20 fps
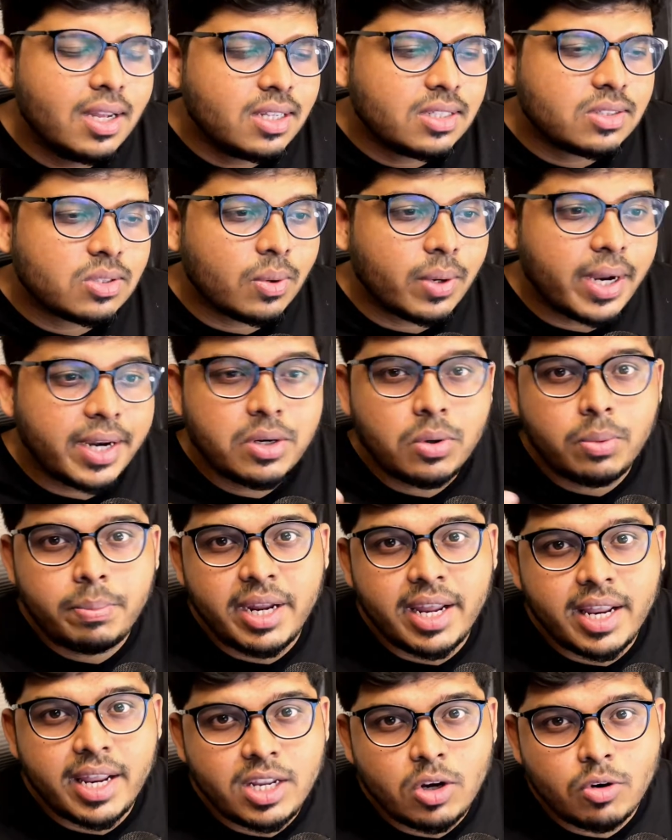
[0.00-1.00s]
So it could
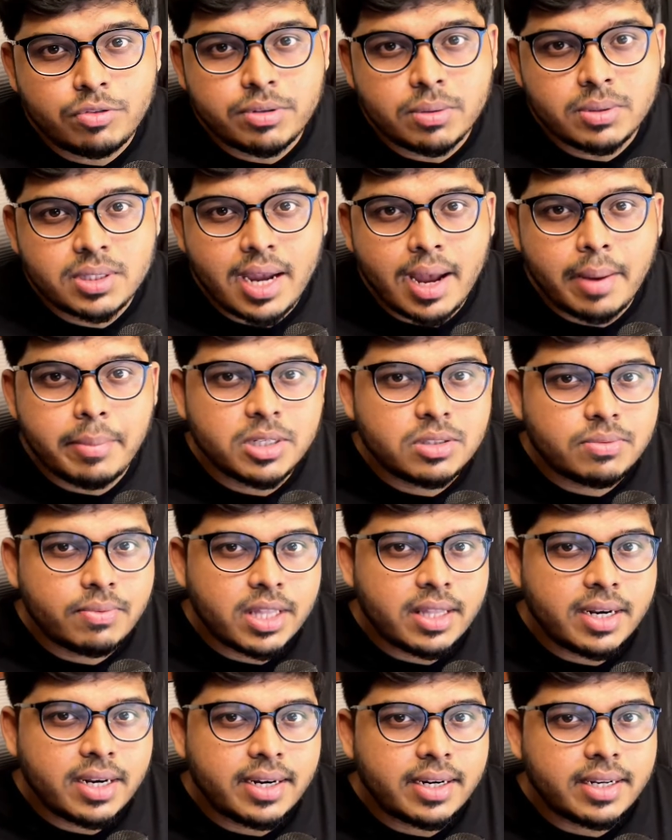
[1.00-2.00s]
be any of those habits,
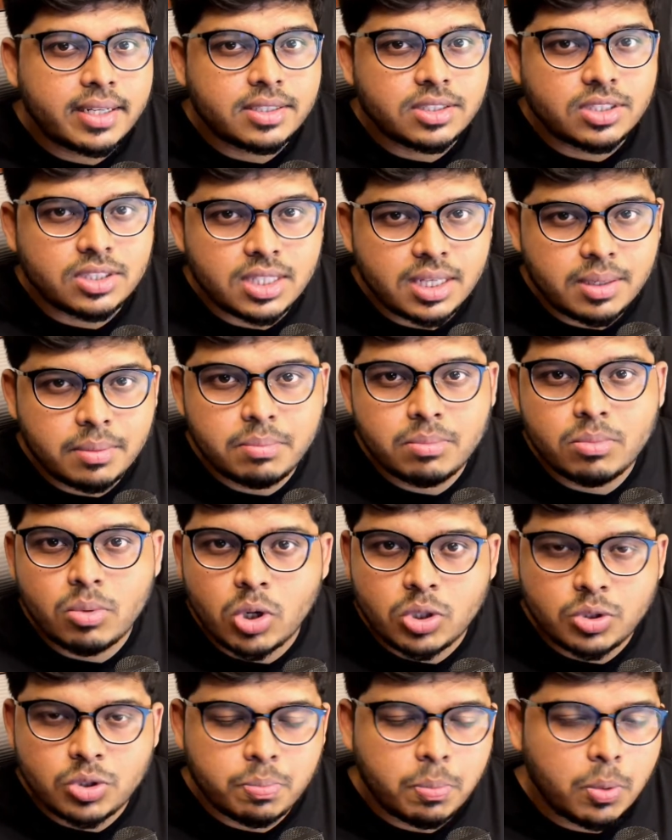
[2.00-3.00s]
whether it is gym
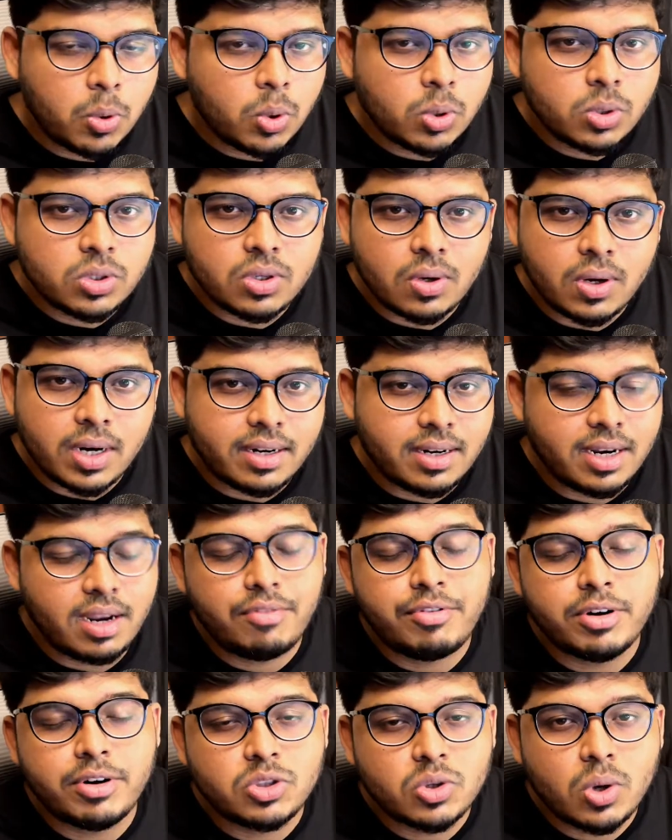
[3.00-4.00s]
or sports, or
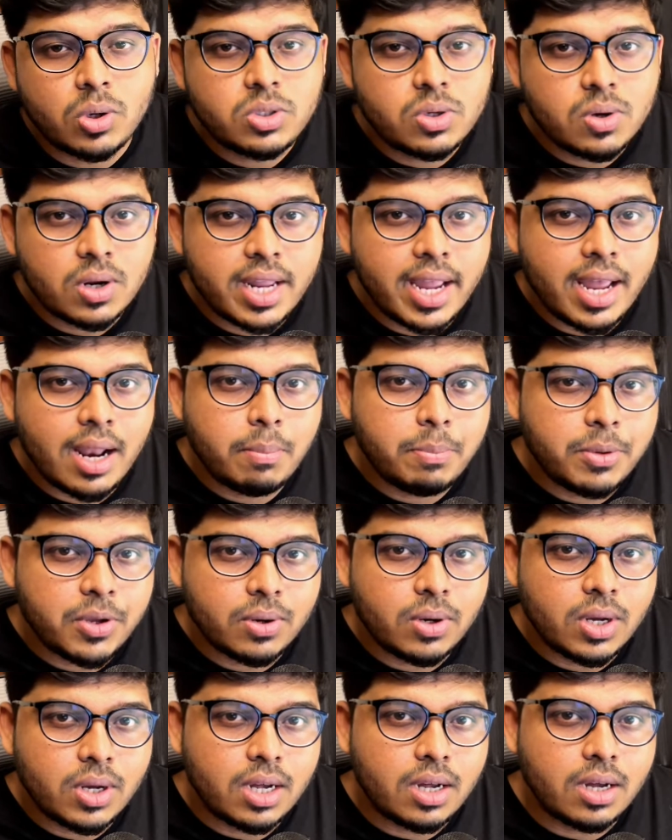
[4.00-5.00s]
if it is also going
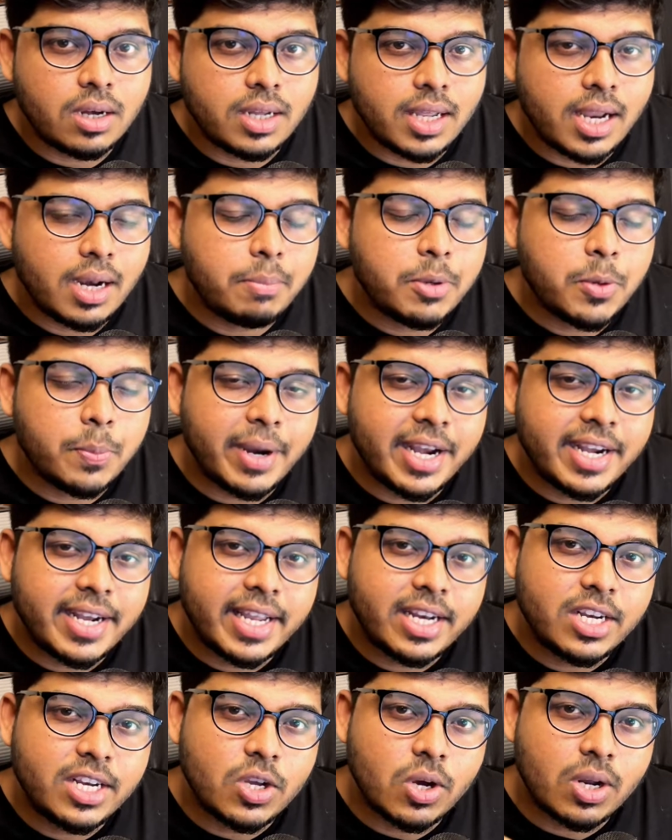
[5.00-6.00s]
to help you
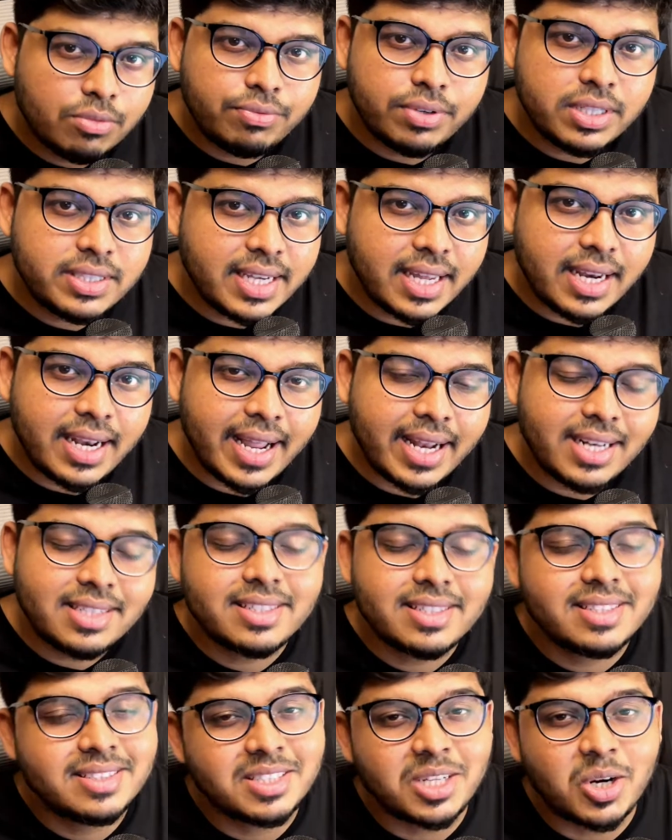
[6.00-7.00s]
maintain your physical health,
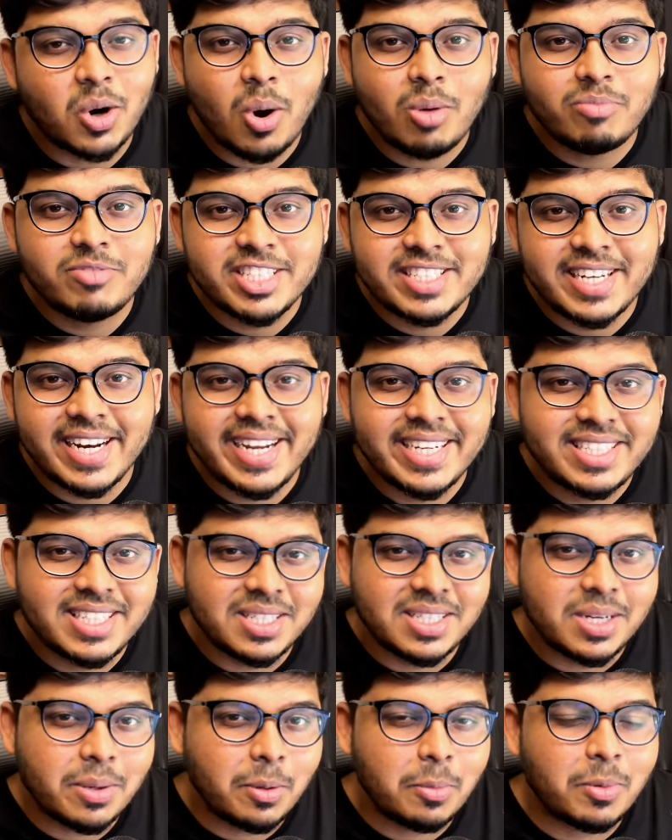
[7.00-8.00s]
then obviously it's a
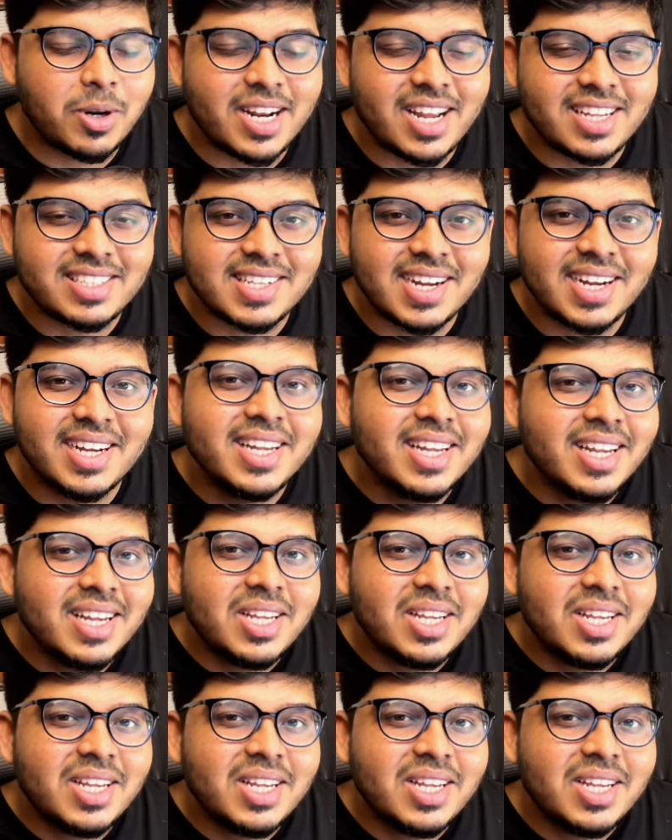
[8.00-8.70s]
double bonanza.